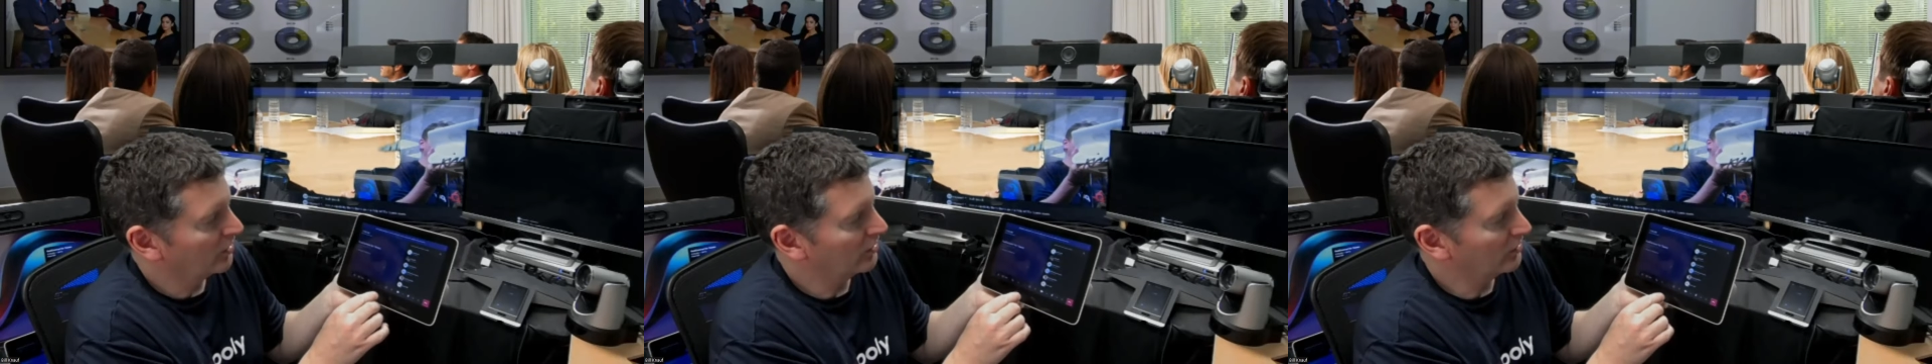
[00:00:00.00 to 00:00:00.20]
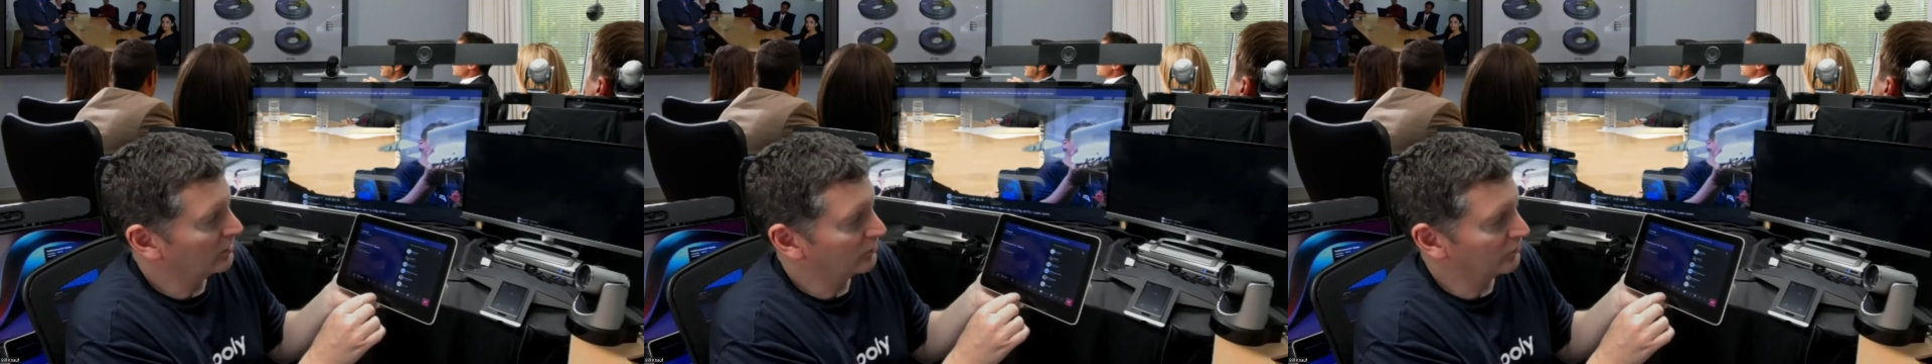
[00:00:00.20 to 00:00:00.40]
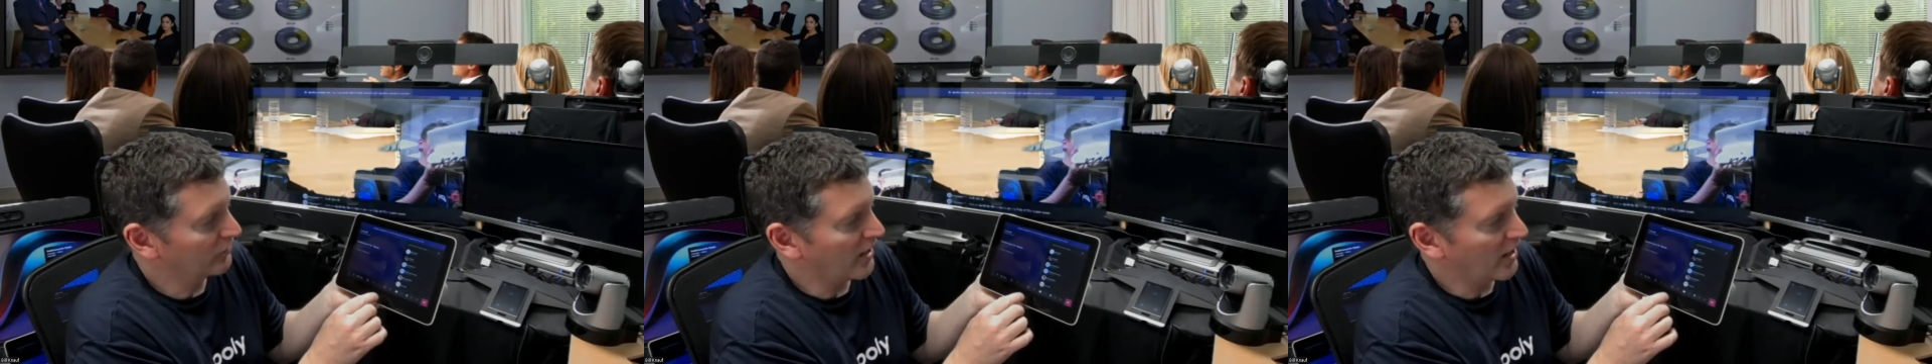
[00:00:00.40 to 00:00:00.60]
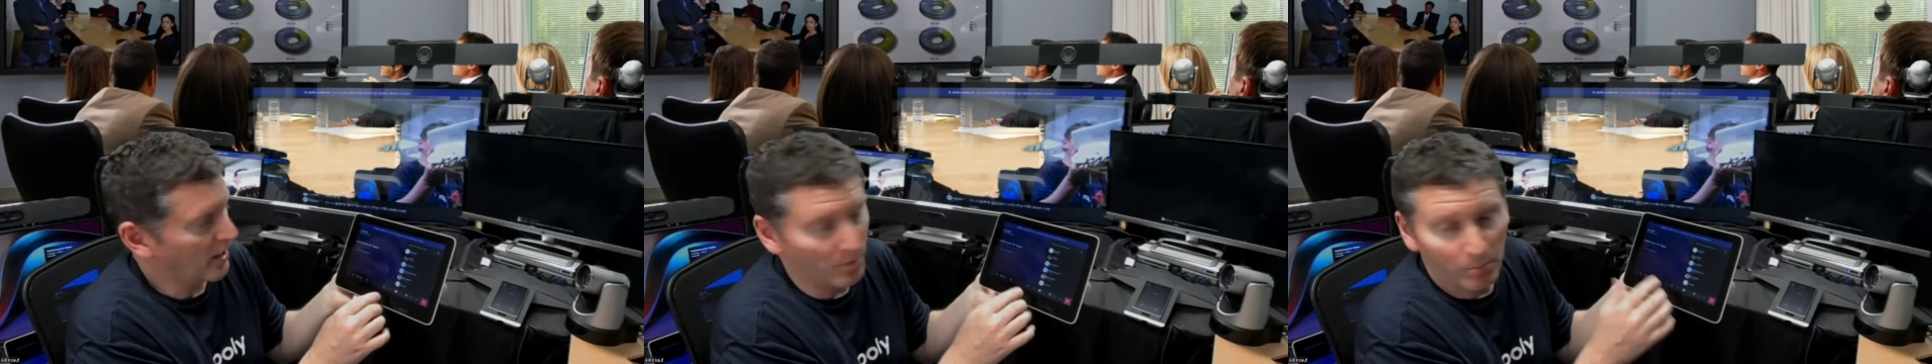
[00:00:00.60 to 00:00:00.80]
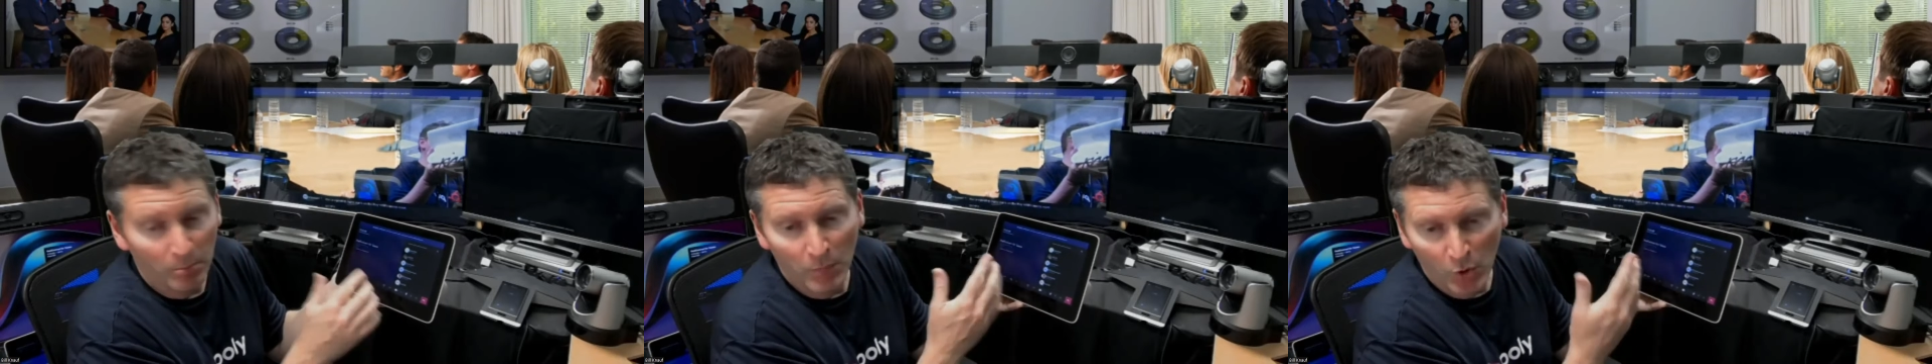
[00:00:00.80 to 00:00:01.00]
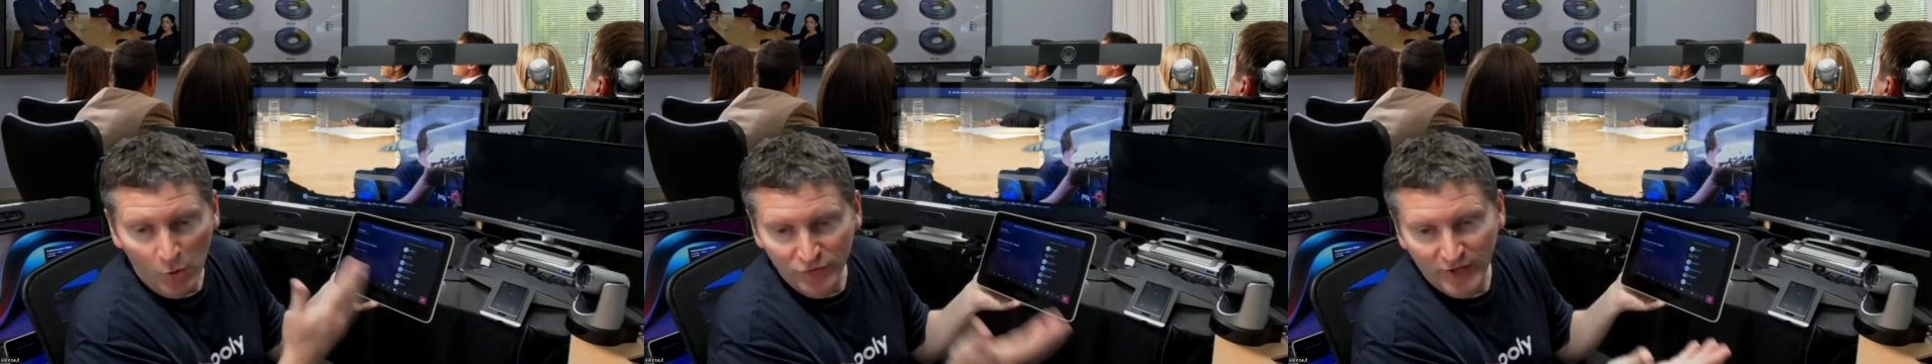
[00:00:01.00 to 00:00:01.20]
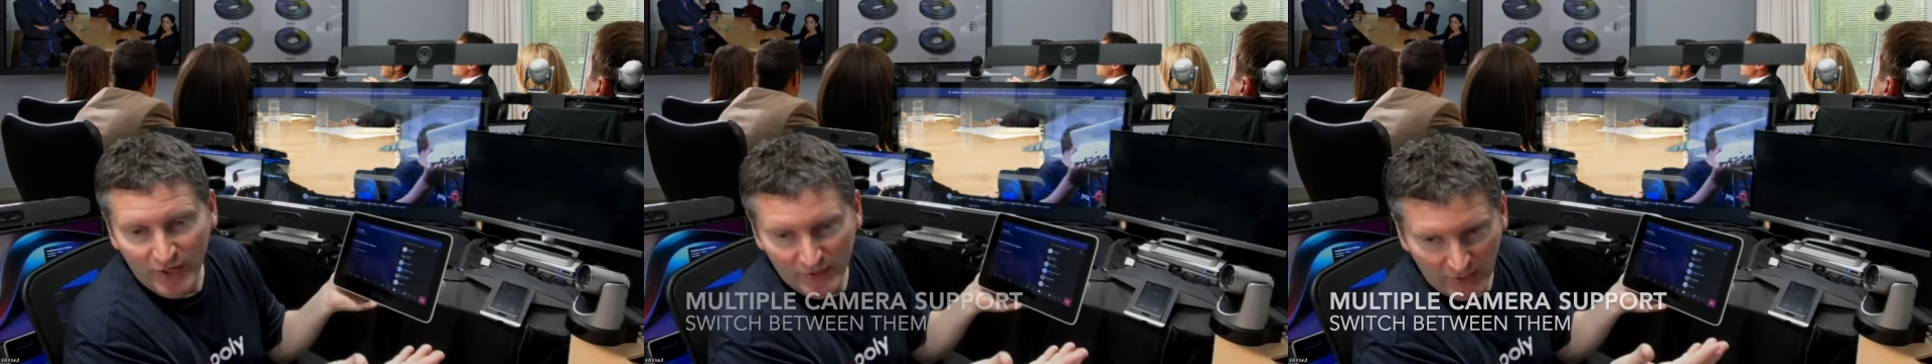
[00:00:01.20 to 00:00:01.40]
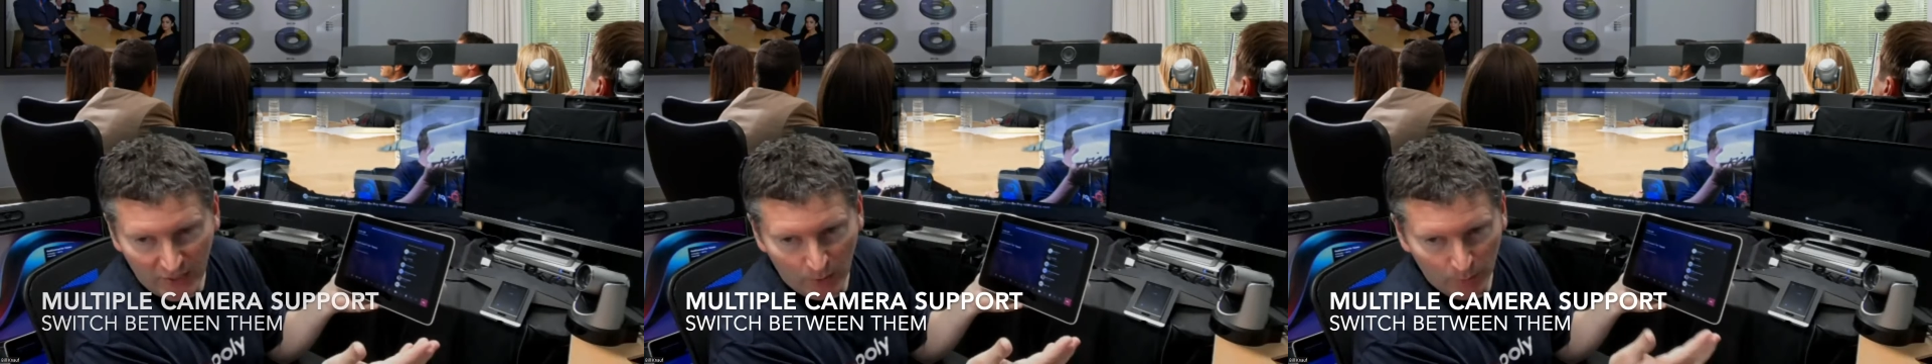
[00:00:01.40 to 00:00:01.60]
is
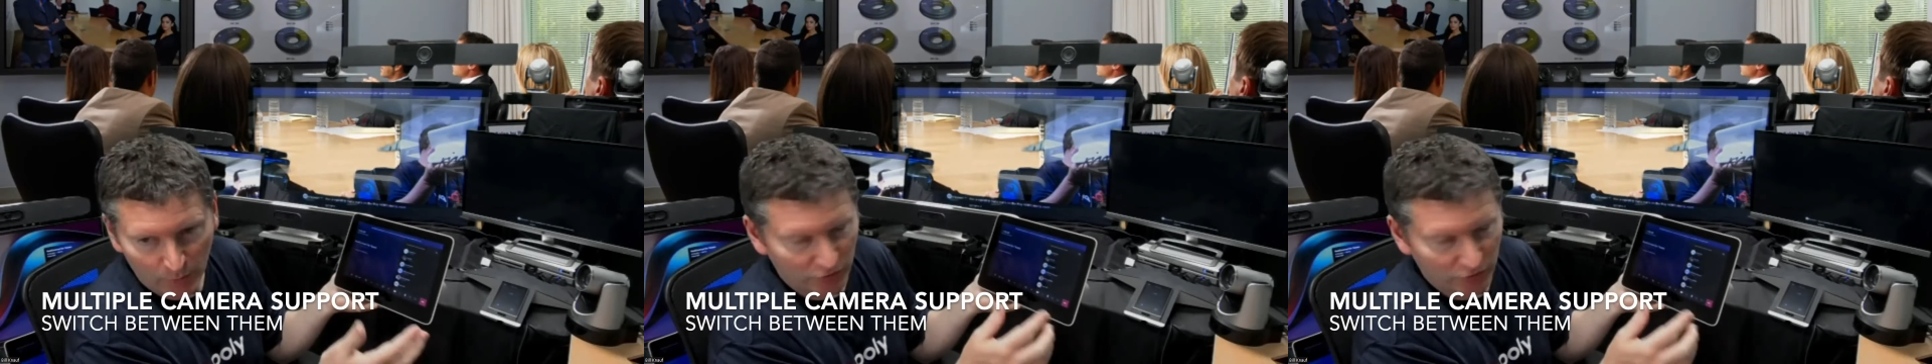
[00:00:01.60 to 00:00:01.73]
multi-camera